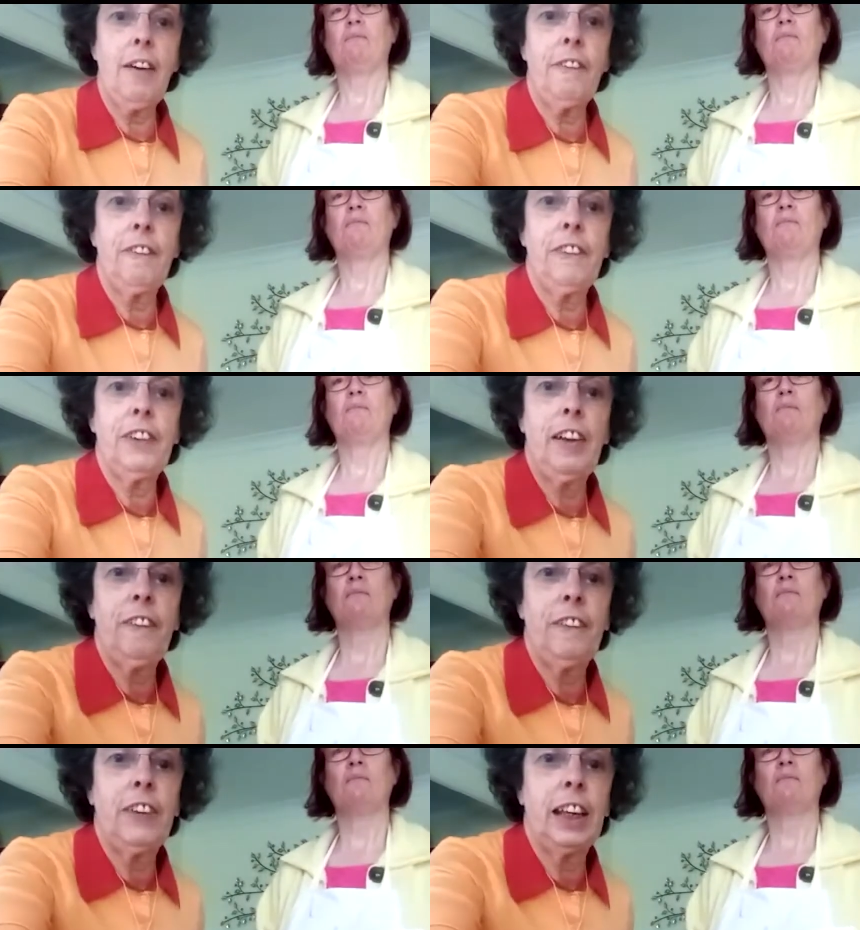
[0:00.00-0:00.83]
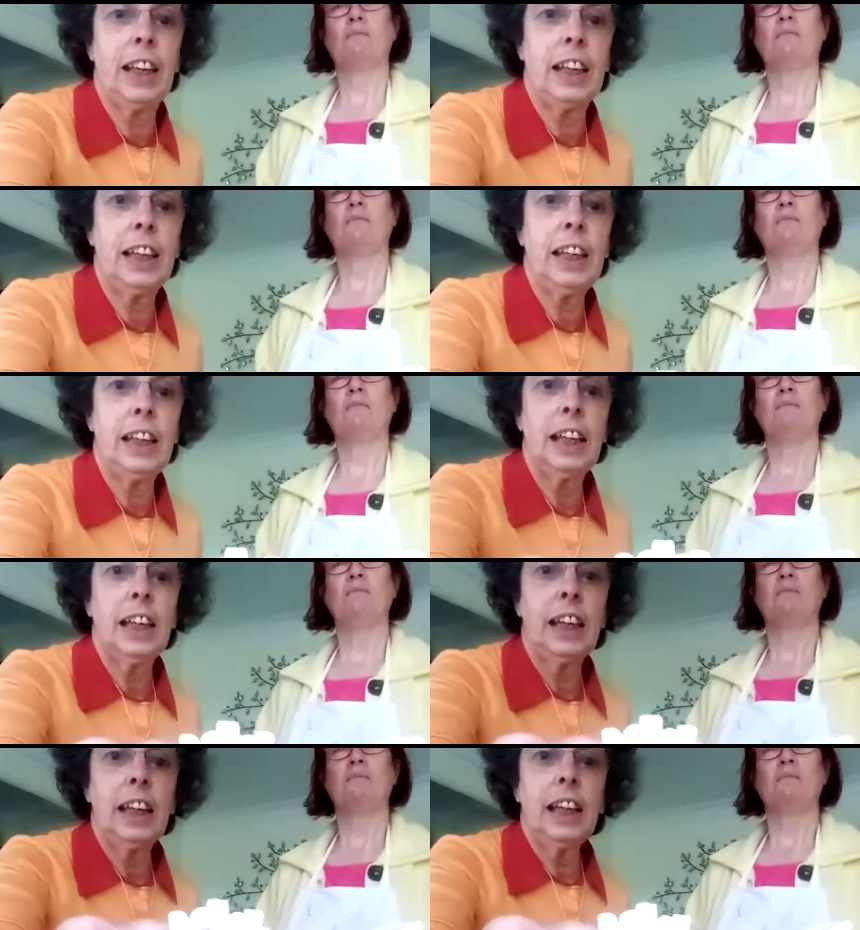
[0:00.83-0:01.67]
Speaker 1: fluffy
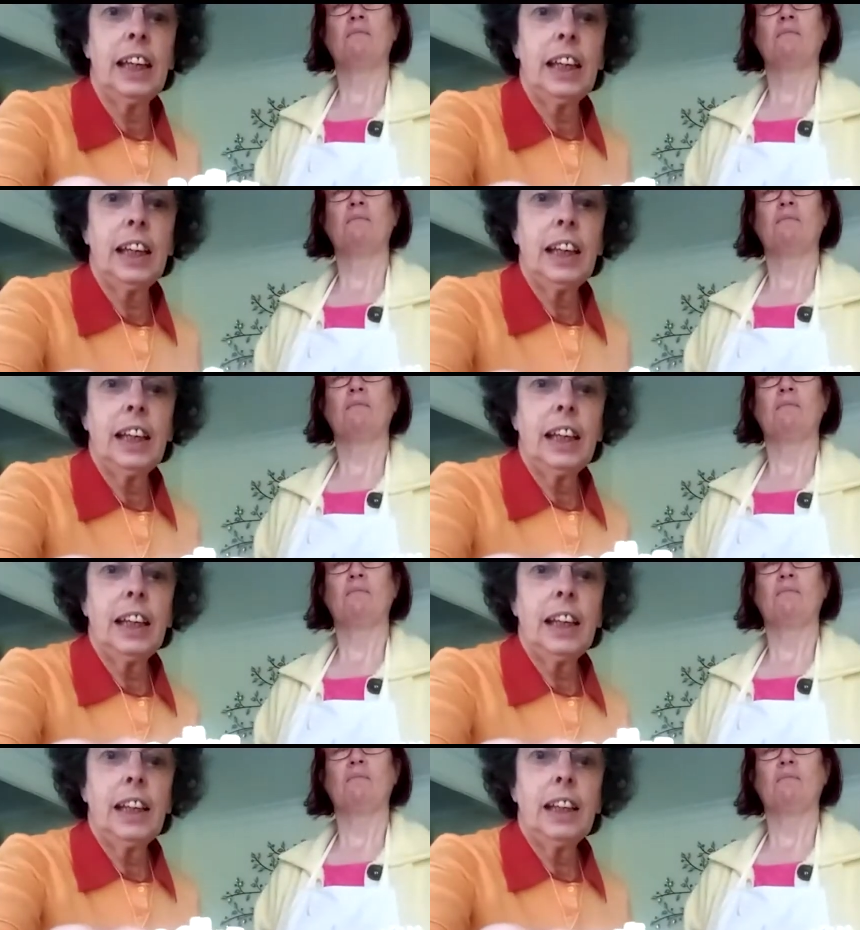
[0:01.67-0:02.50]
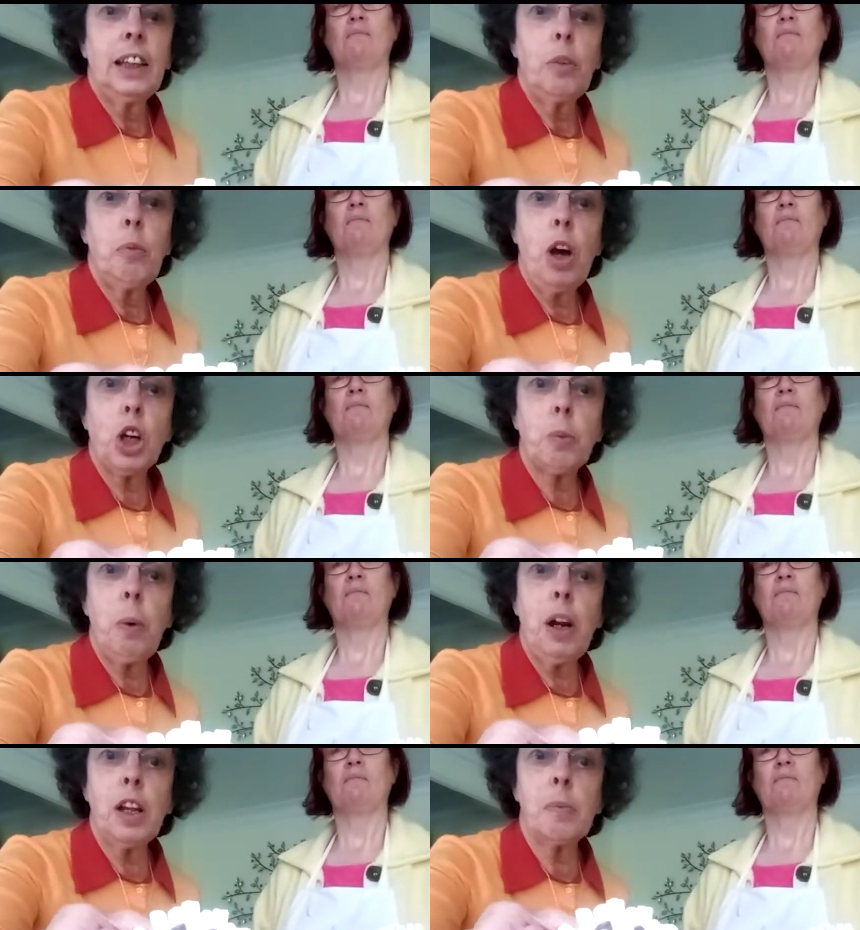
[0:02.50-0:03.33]
the
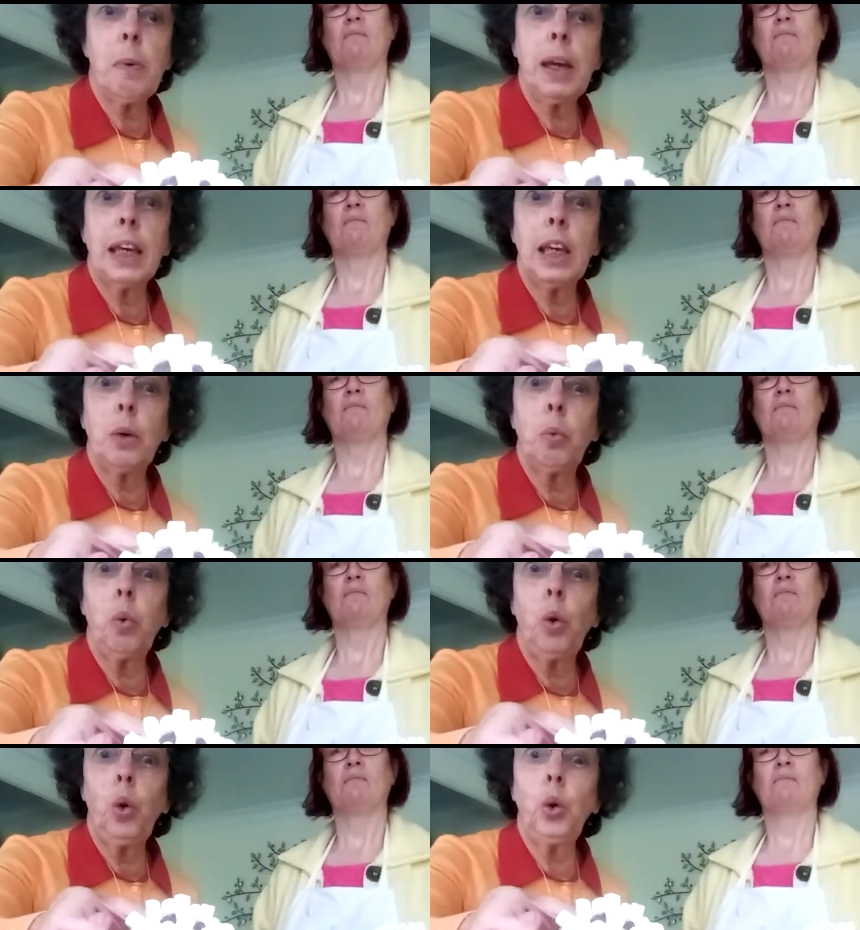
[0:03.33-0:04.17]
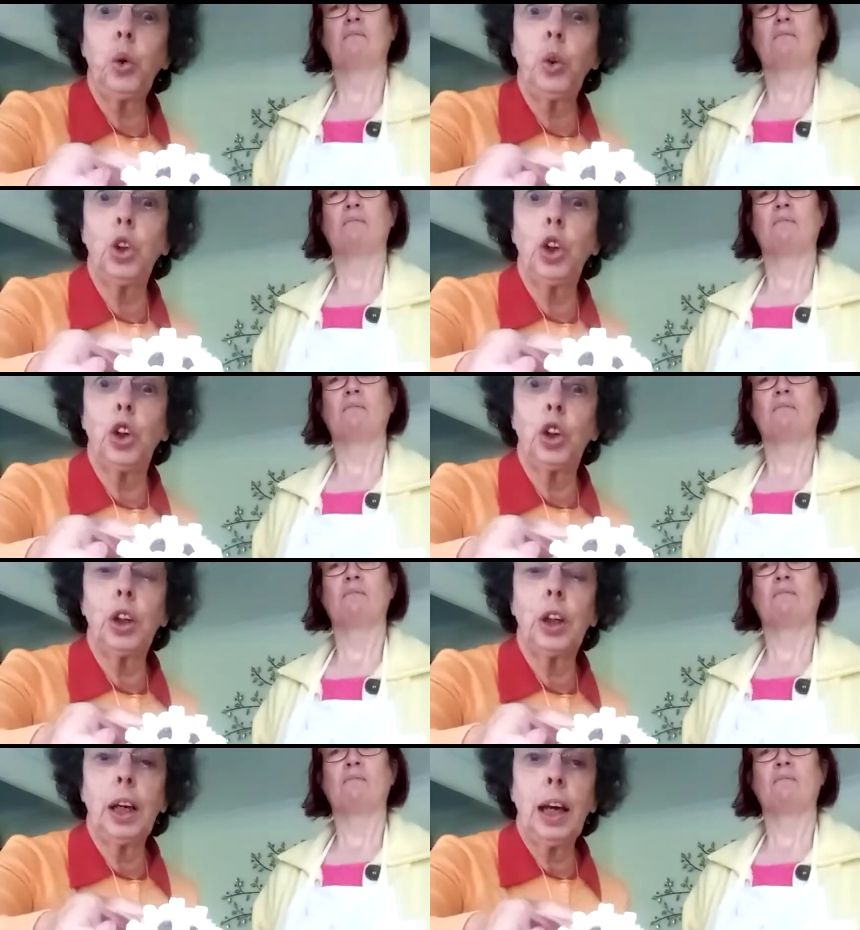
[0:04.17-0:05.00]
marshmallows make it wool look
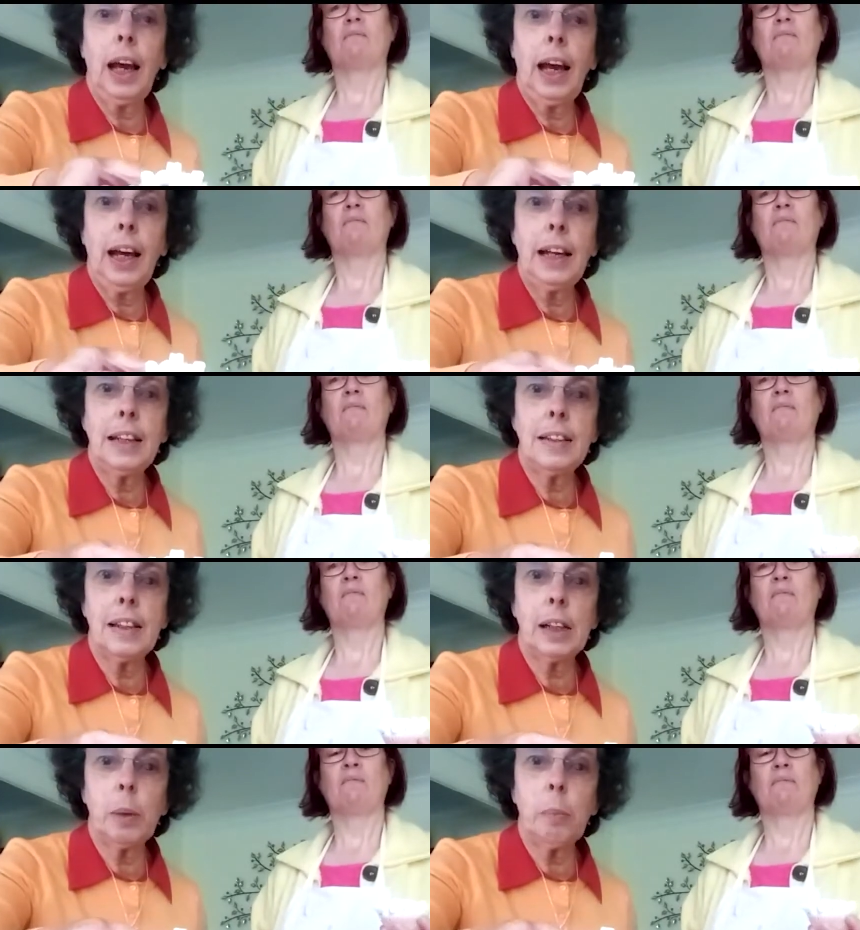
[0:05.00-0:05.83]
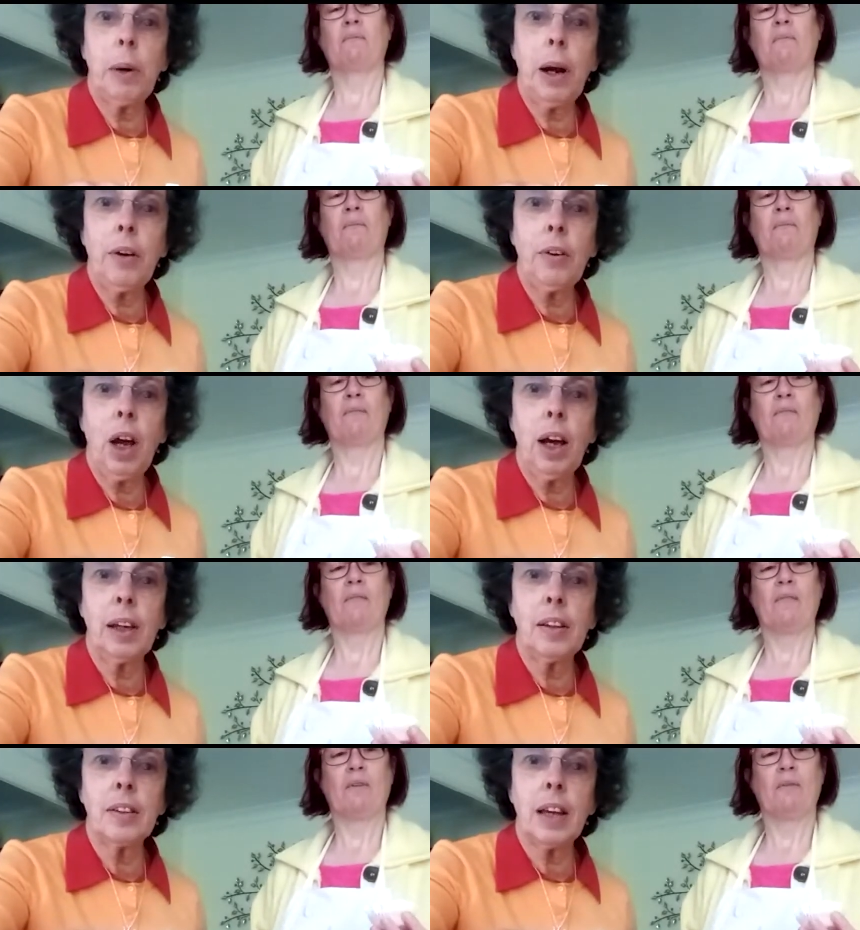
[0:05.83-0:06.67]
and its little brown
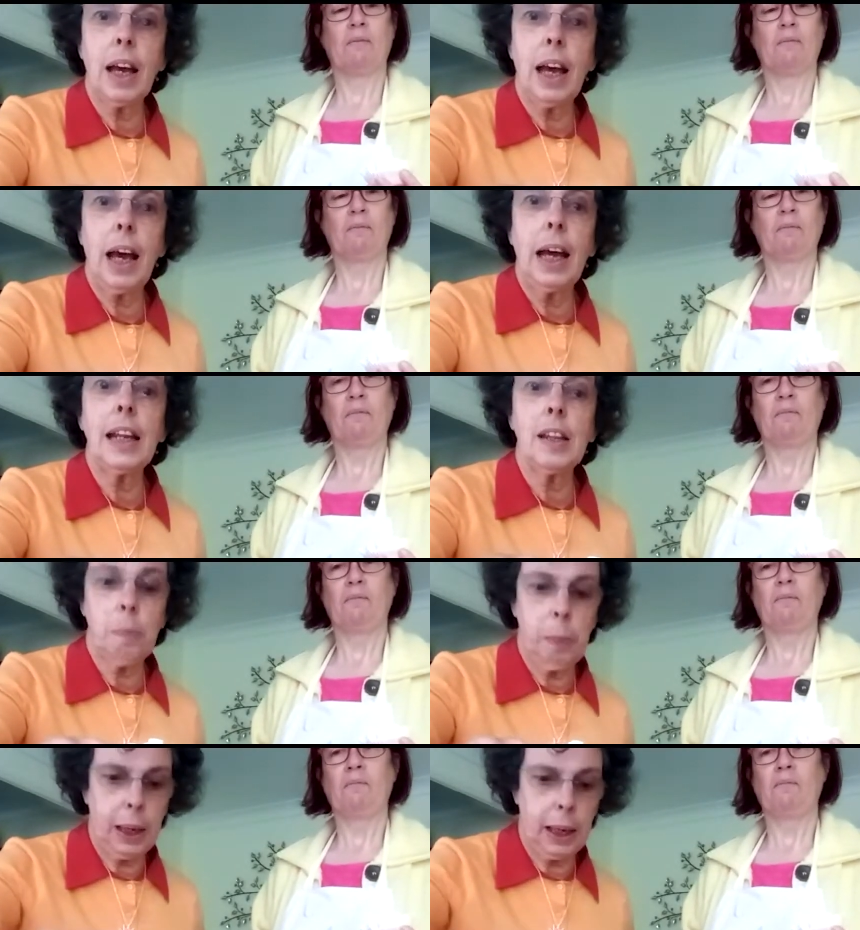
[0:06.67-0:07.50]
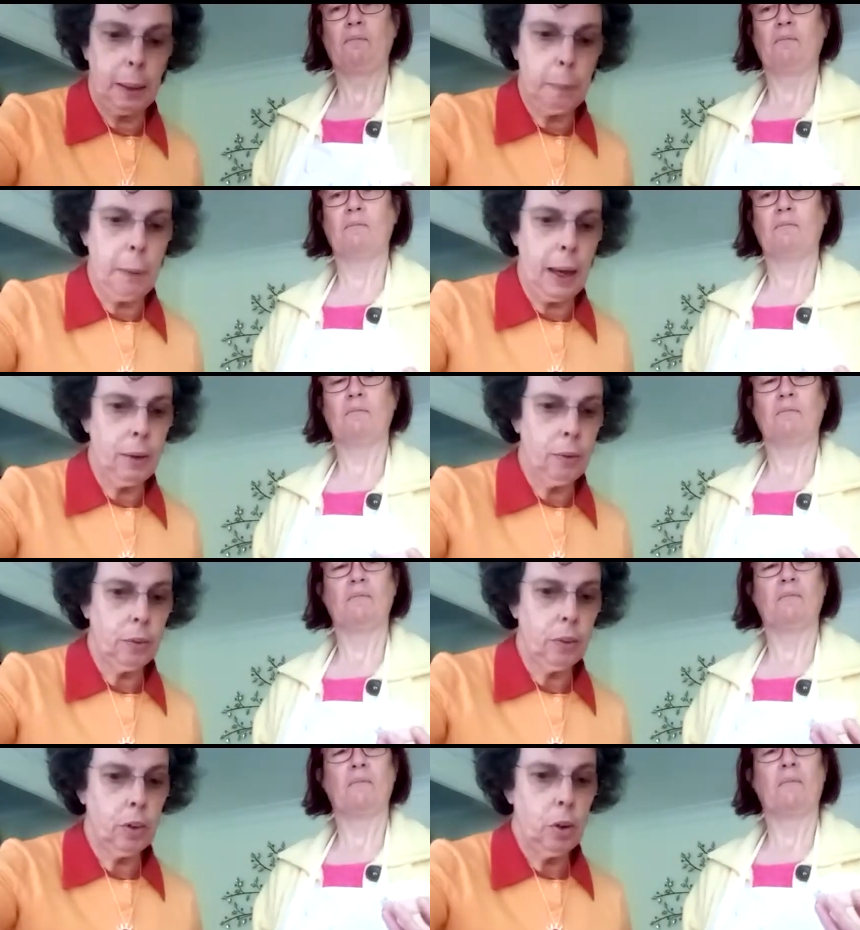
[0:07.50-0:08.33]
eyes and its pink mouth.
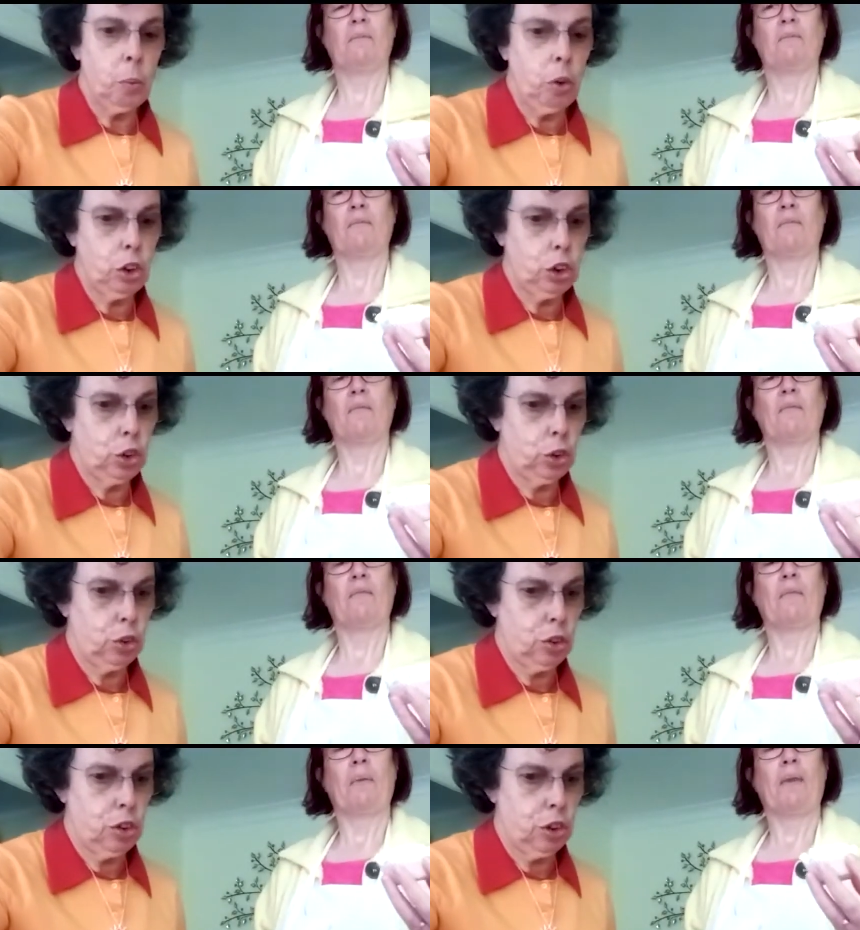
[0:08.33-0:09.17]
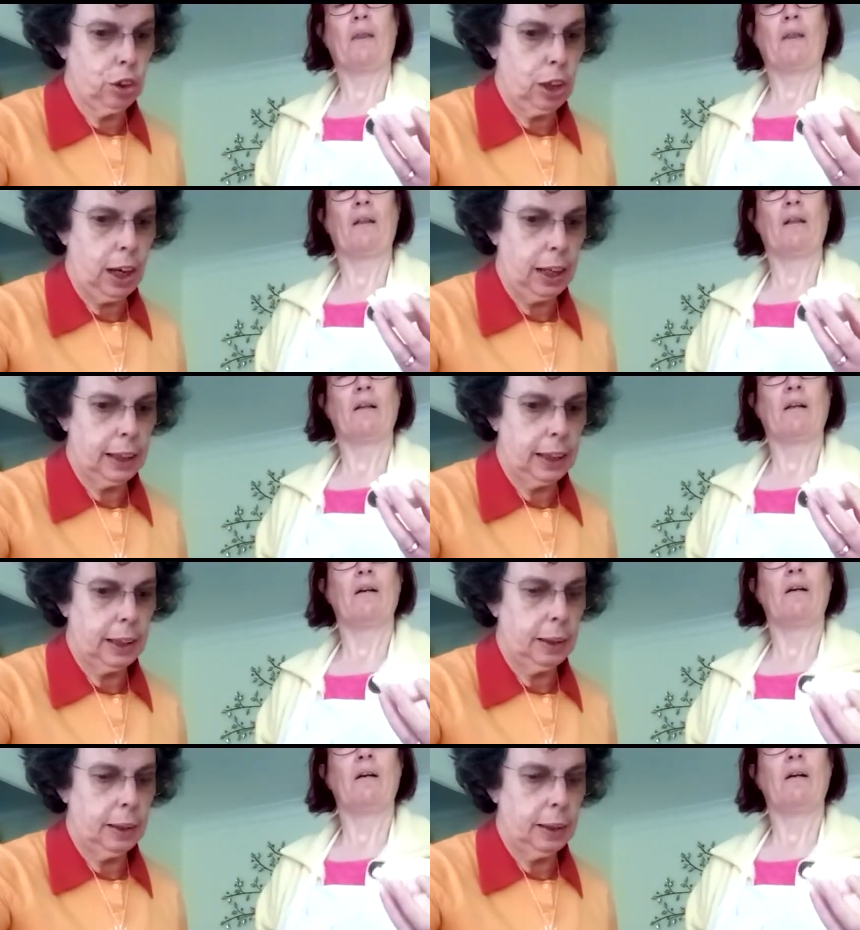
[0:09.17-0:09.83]
What does yours look like?